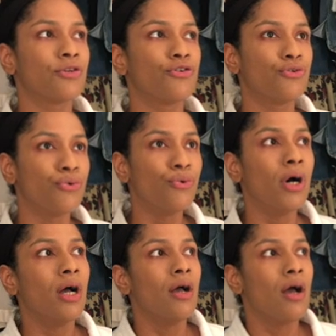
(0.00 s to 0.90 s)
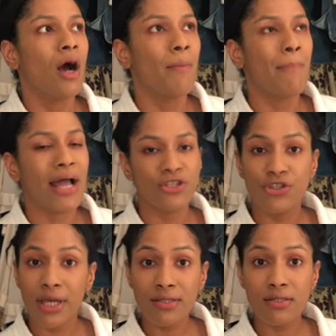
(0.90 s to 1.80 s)
that you do a
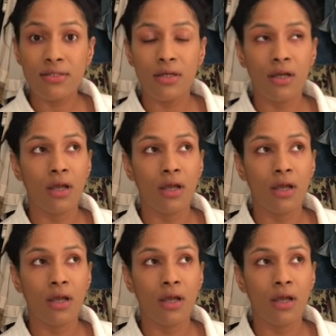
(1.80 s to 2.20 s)
patch test.